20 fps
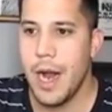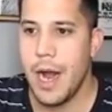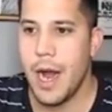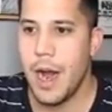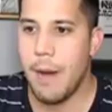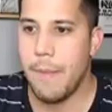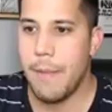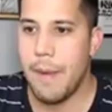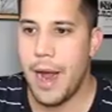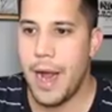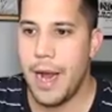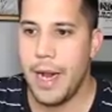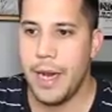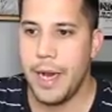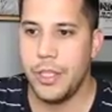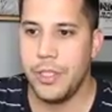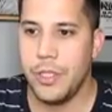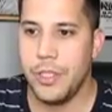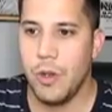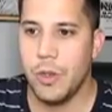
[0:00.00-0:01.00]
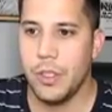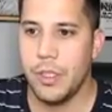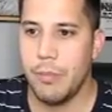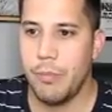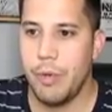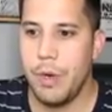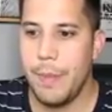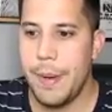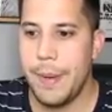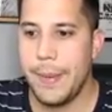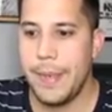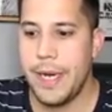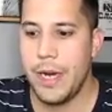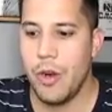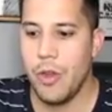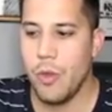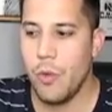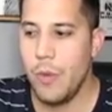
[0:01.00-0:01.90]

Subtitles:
I sold some premium in here,